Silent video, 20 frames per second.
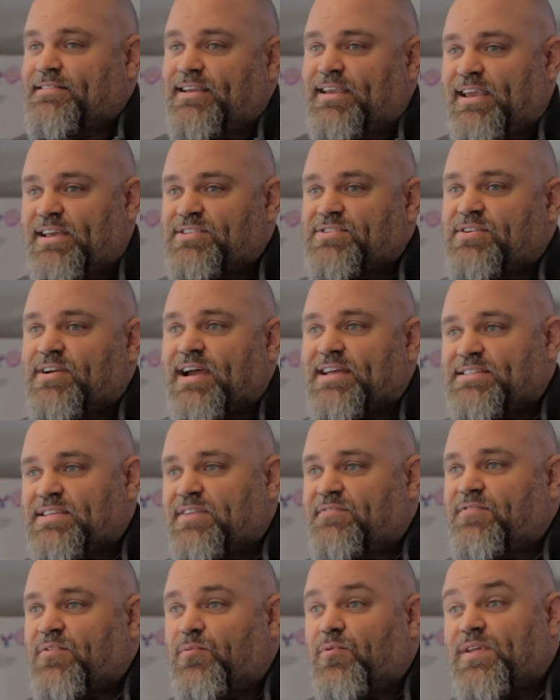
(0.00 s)
the kids are
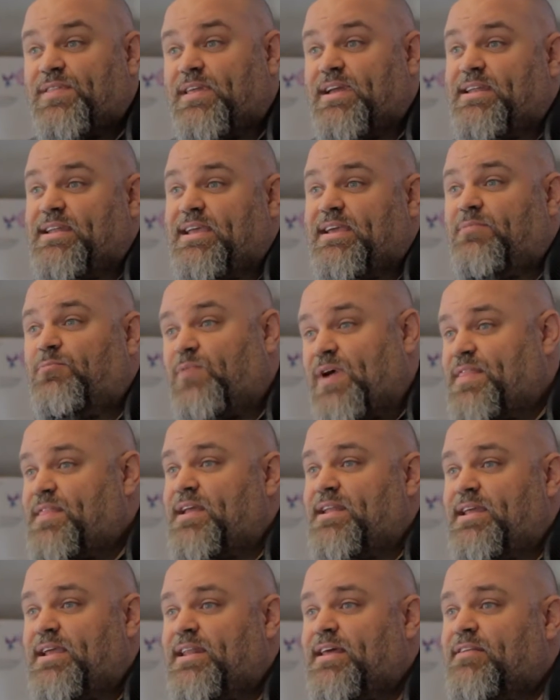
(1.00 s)
asking for what they need when
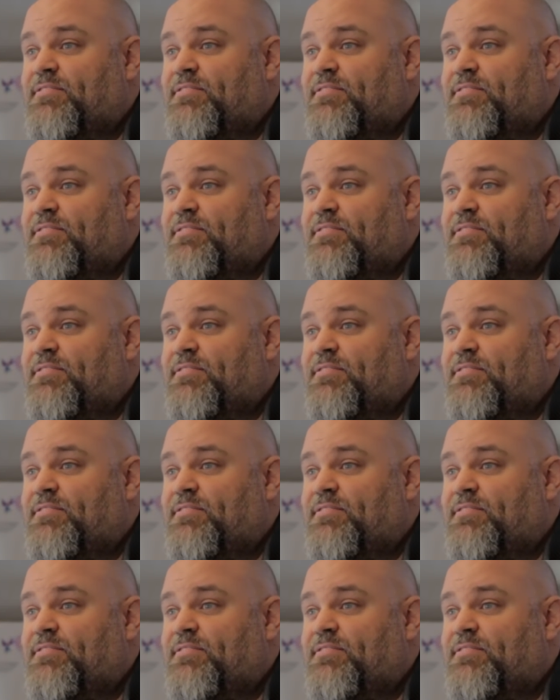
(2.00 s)
they need